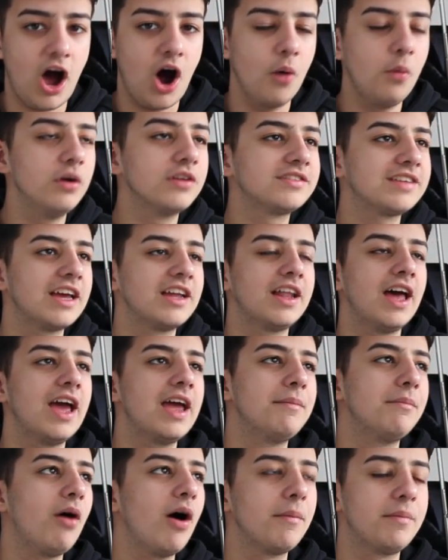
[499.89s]
I would say that
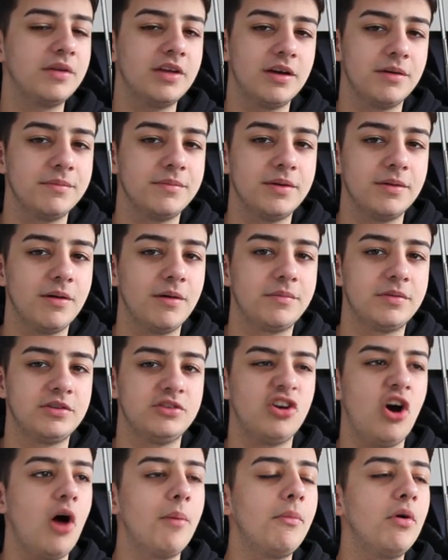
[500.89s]
in my, in my
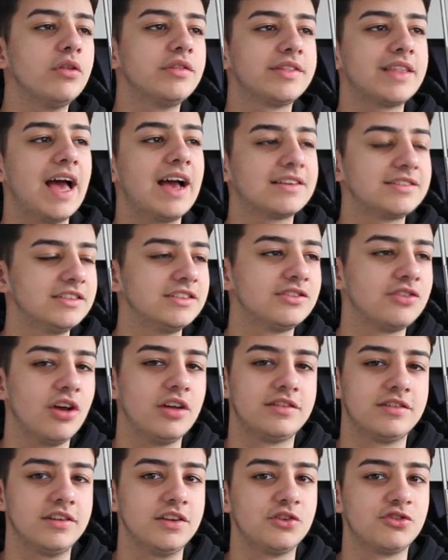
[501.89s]
opinion, I'm on Dax's
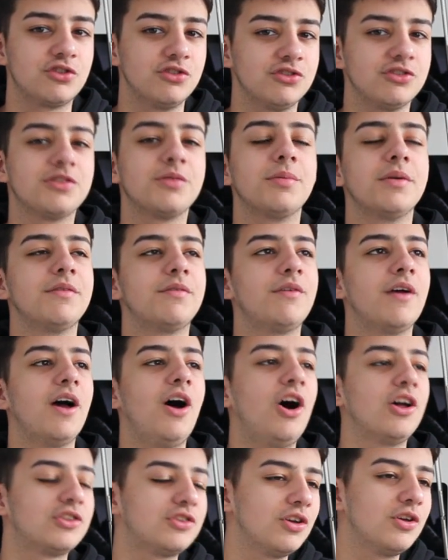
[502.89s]
side to this because to be fair,
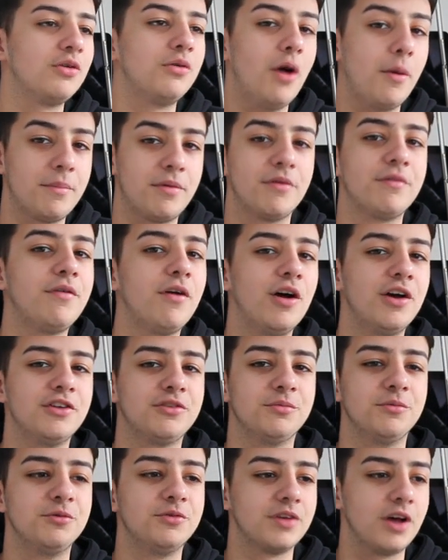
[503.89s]
I do prefer
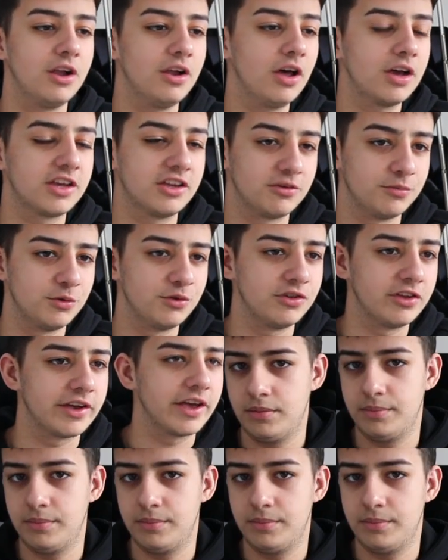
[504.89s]
his music. I like his music.